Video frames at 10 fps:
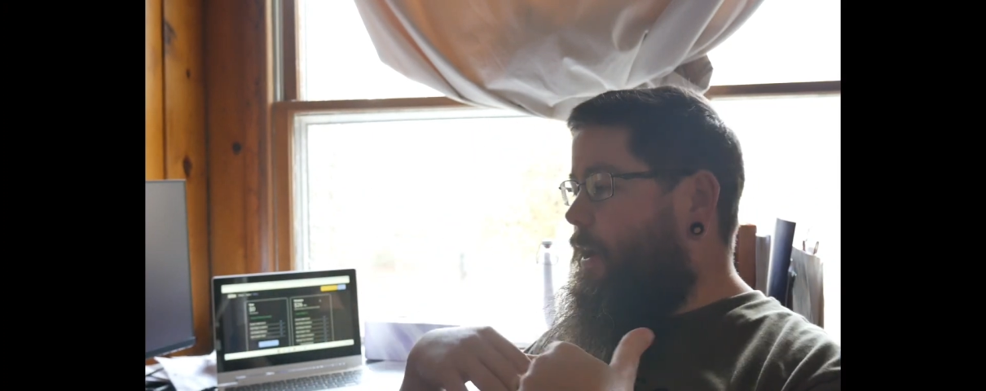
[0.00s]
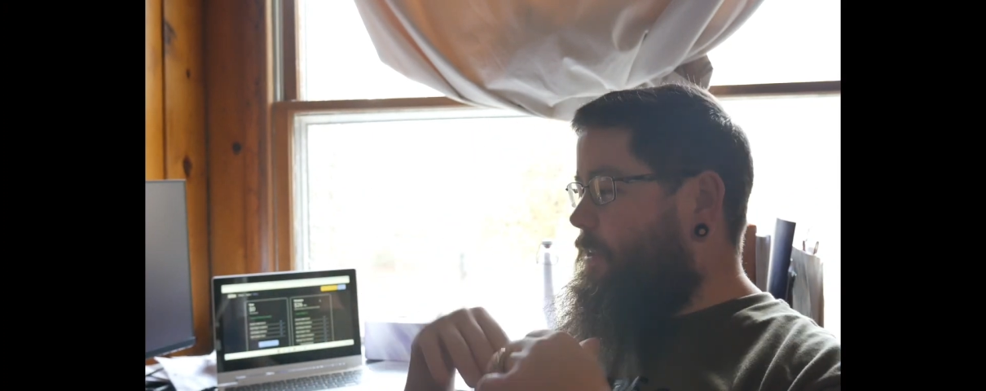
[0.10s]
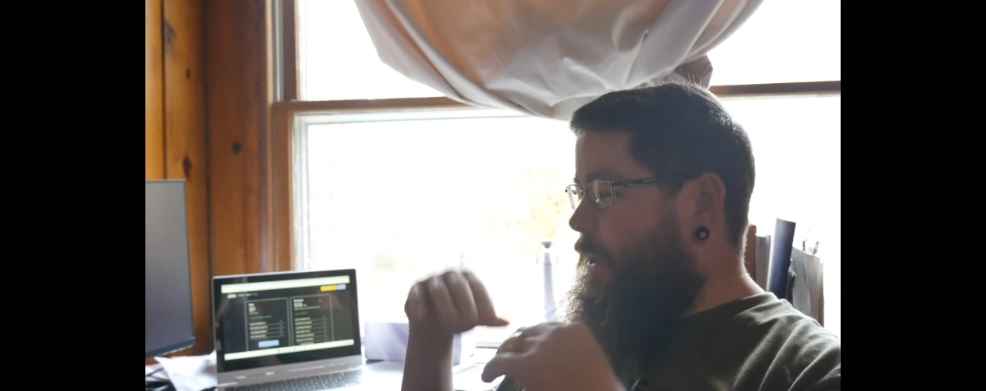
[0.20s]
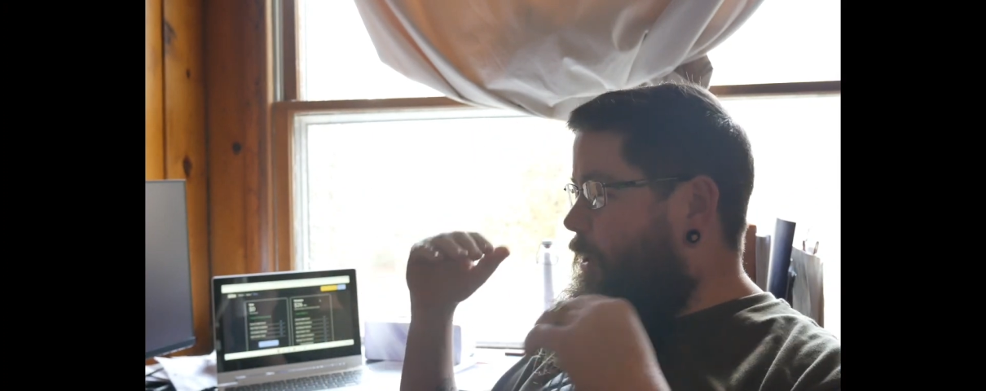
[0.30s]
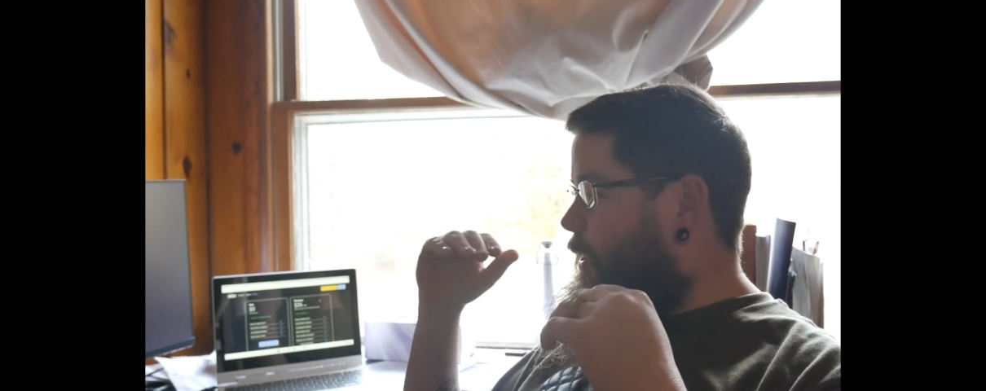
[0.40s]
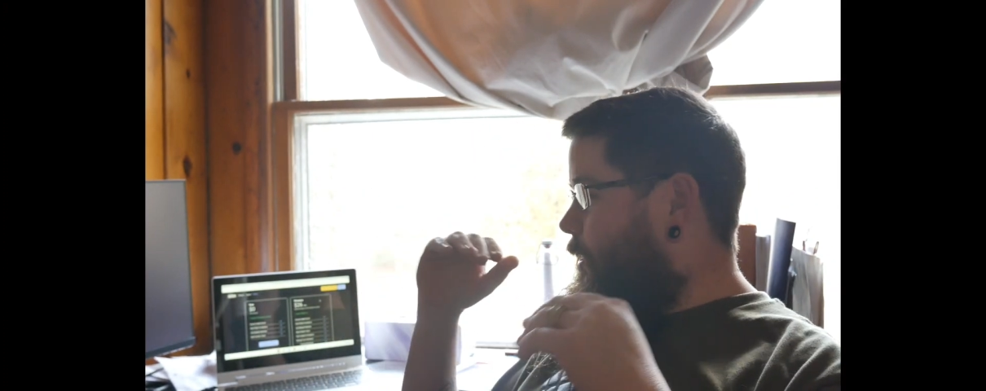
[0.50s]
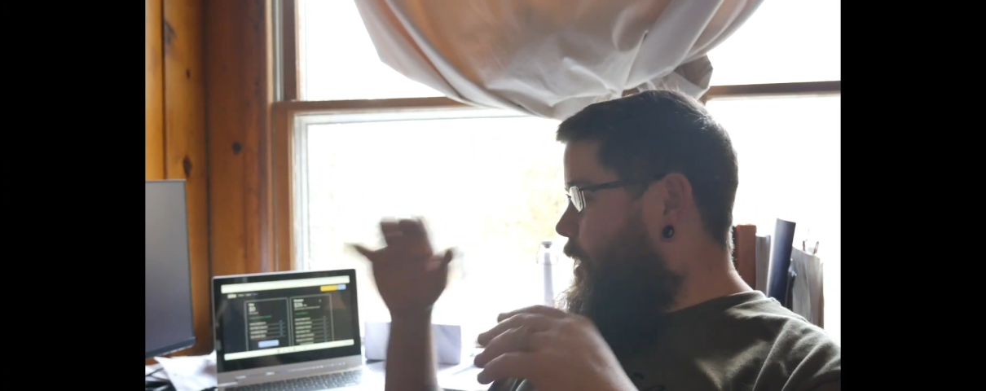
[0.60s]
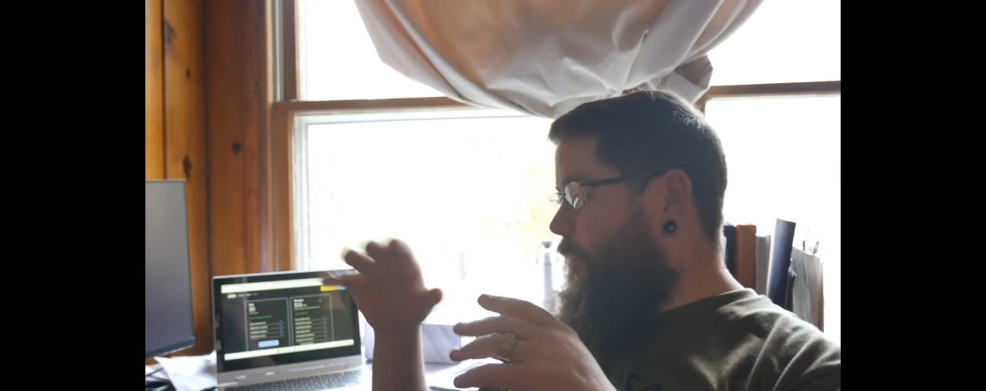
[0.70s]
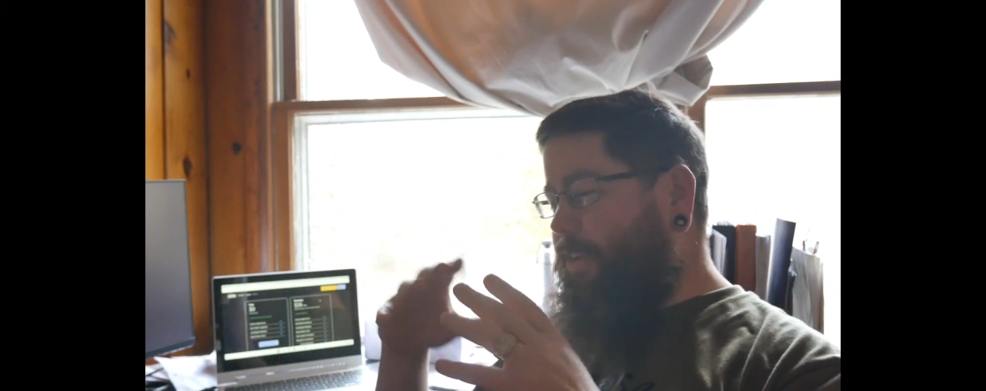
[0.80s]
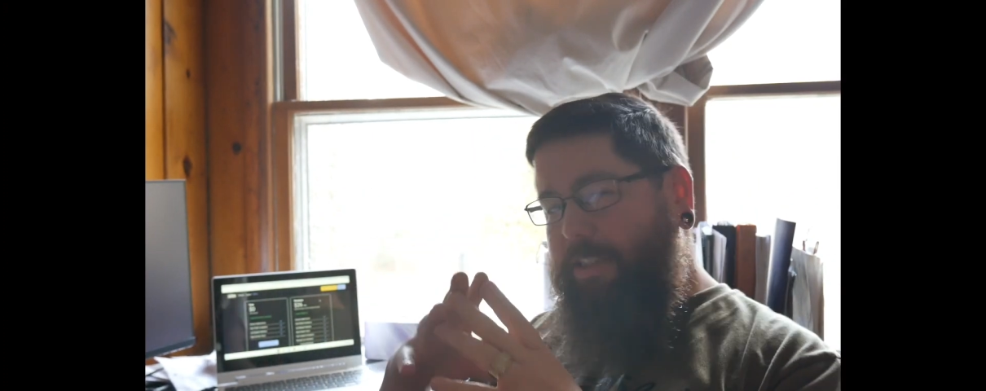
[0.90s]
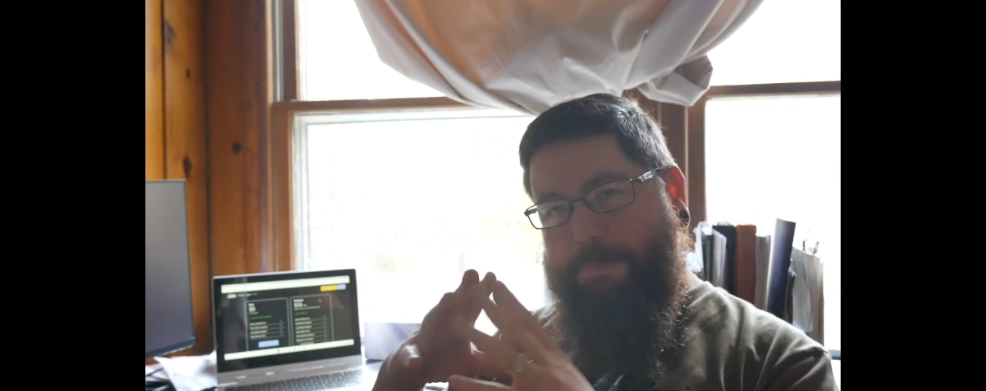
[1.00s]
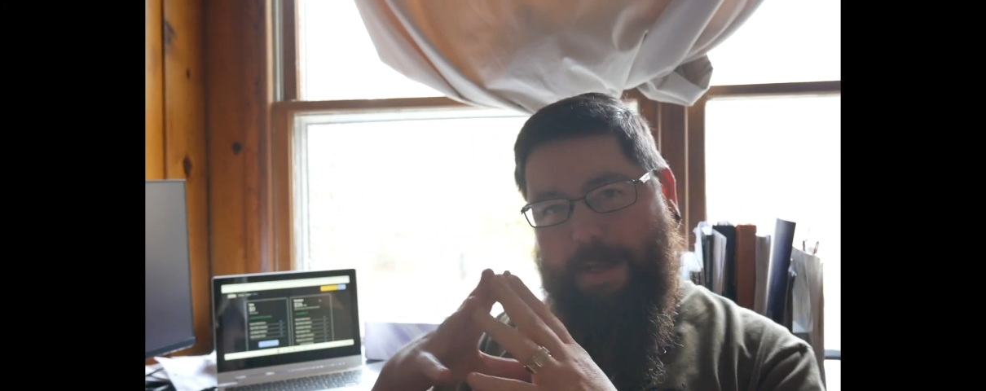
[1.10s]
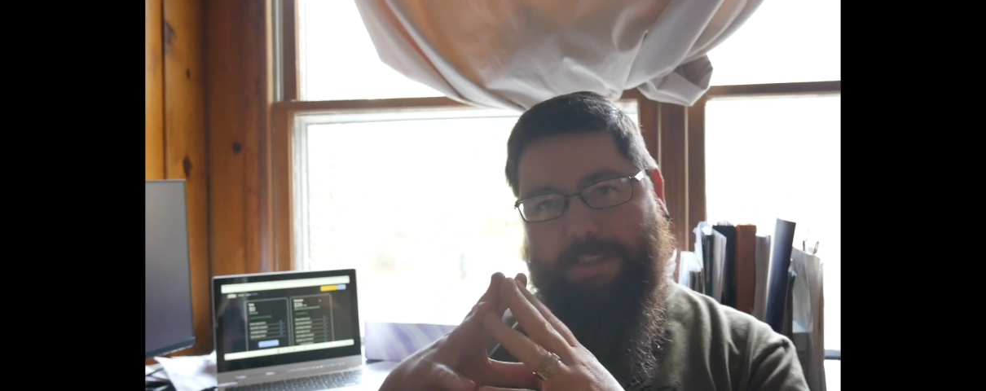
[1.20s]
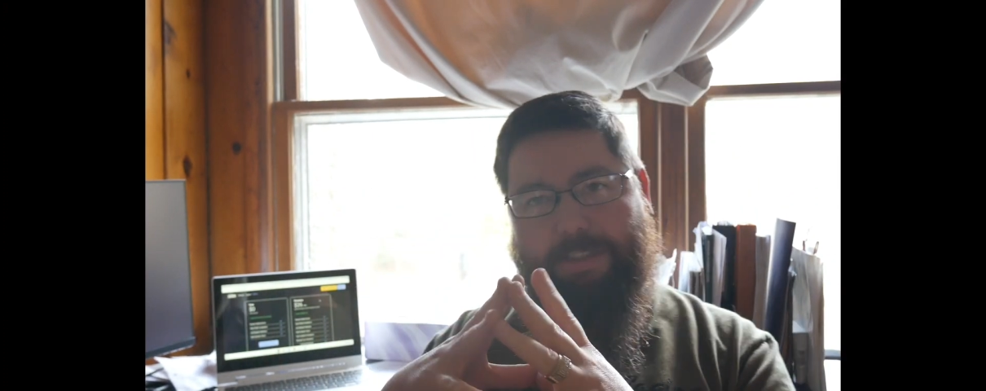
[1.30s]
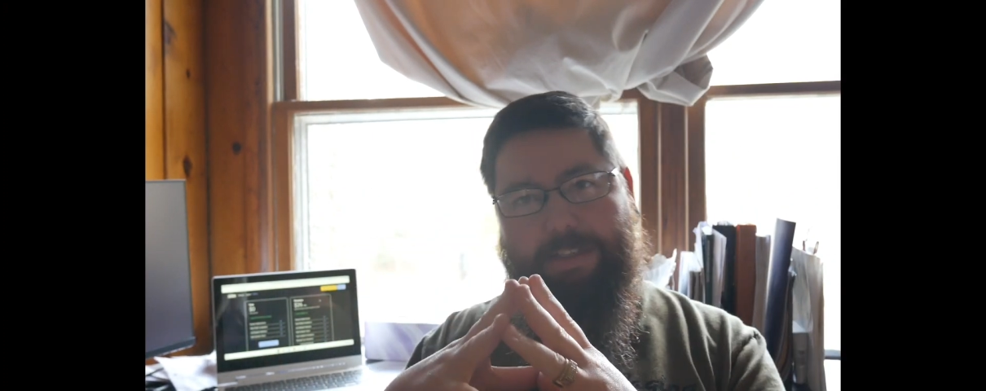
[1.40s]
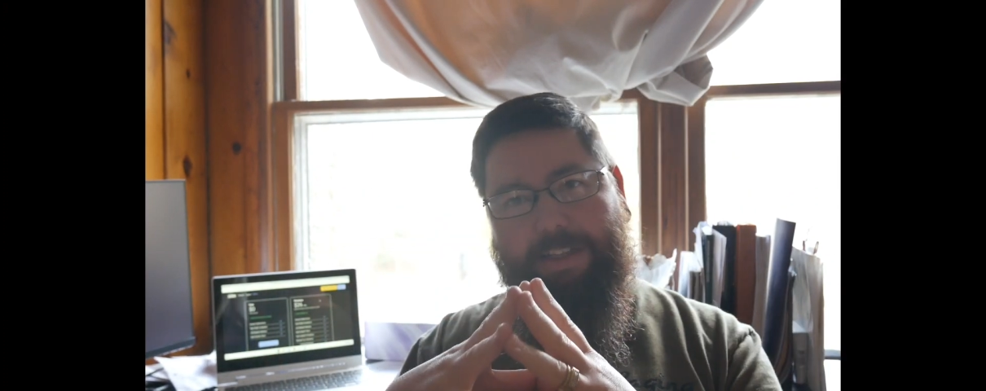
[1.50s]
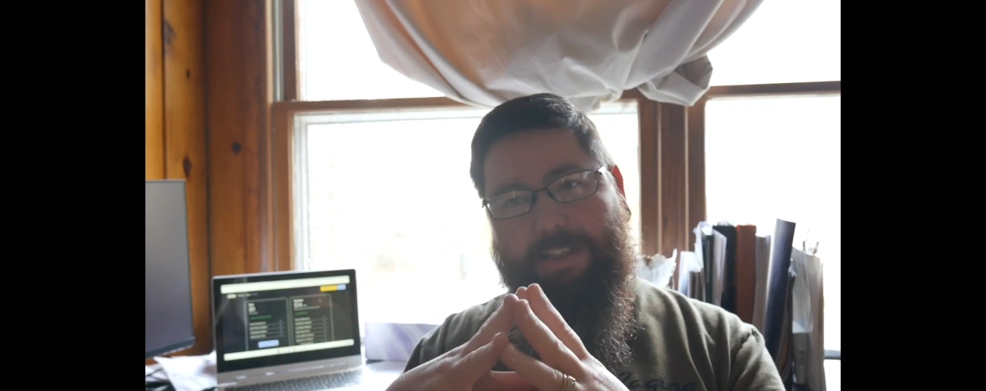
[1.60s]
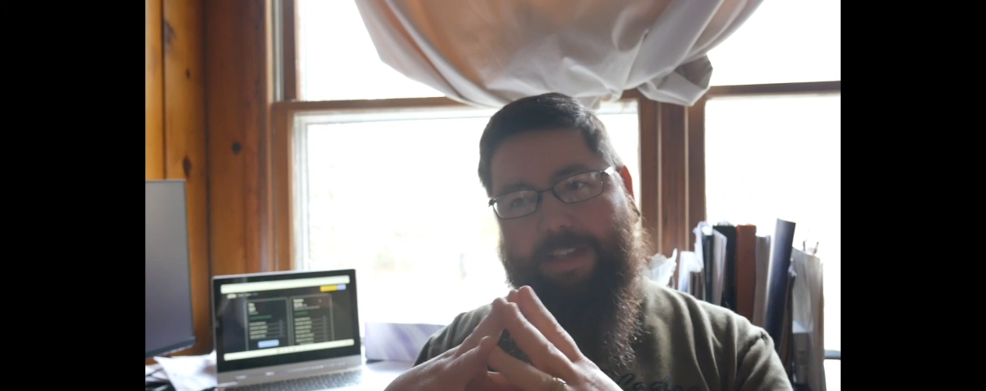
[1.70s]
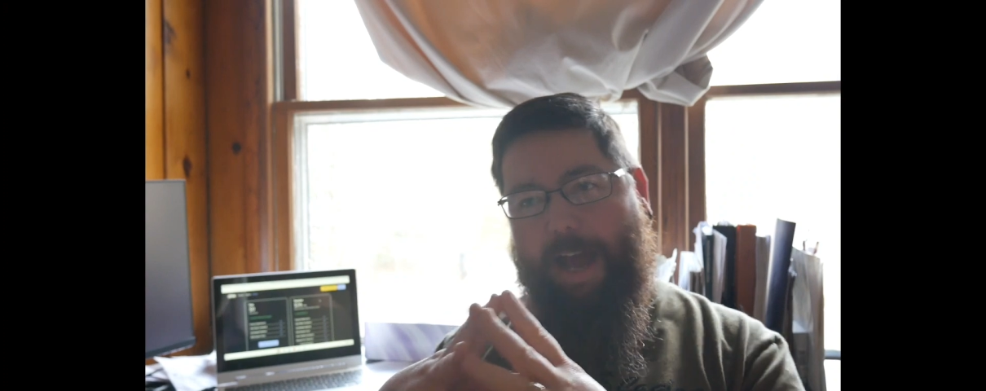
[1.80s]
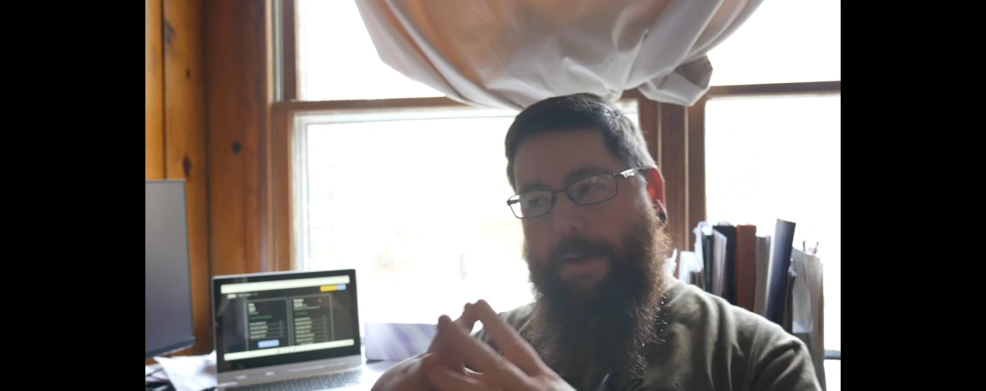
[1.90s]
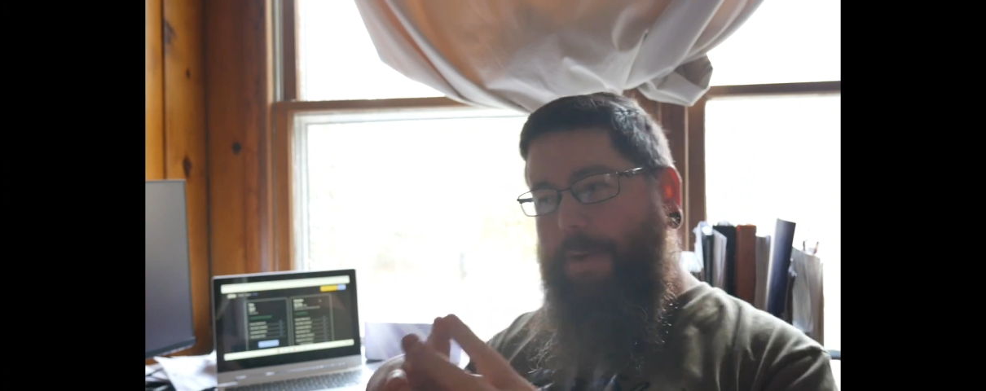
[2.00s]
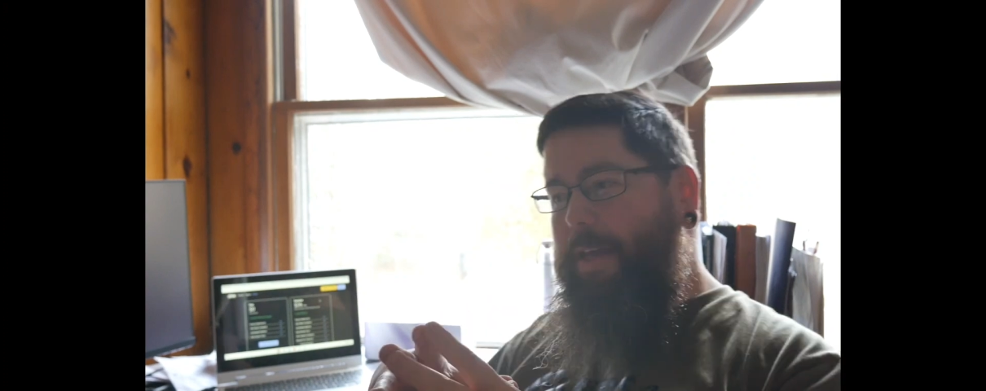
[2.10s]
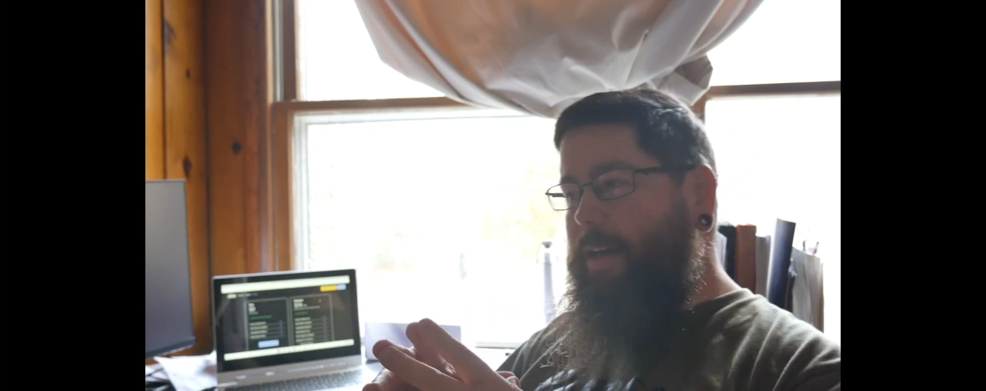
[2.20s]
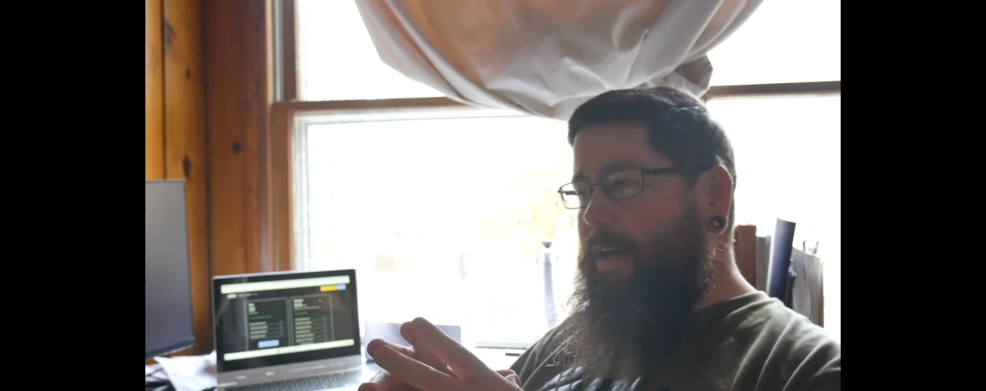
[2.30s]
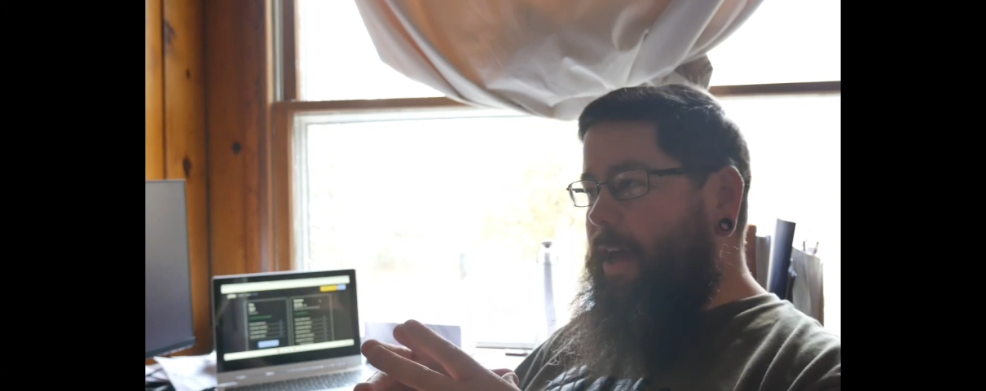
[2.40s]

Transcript: are enough expenses in this hobby,